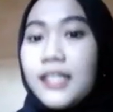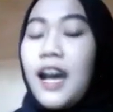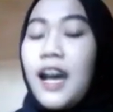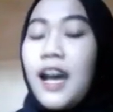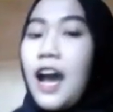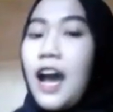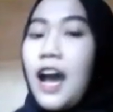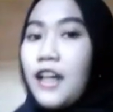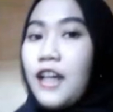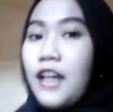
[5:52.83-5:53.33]

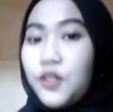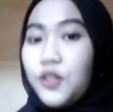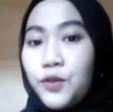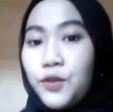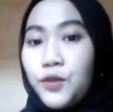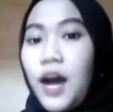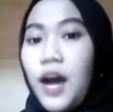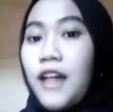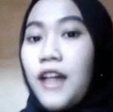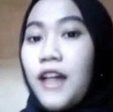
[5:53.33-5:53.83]
and
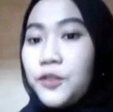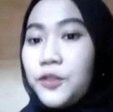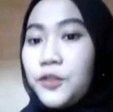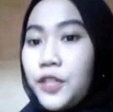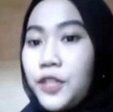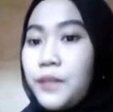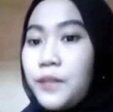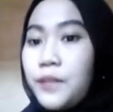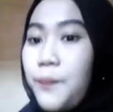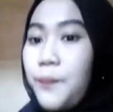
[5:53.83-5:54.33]
200
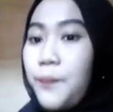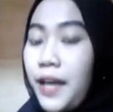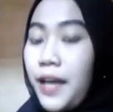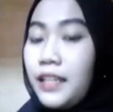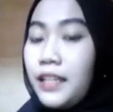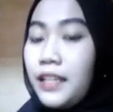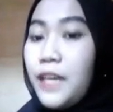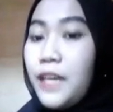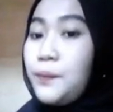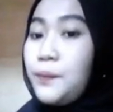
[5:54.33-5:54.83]
male
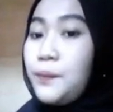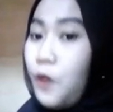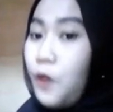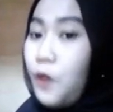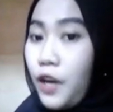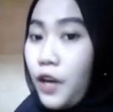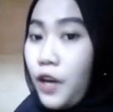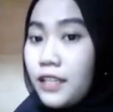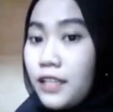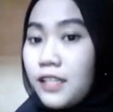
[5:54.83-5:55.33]

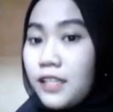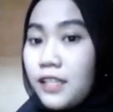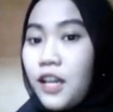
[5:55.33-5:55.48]
employees.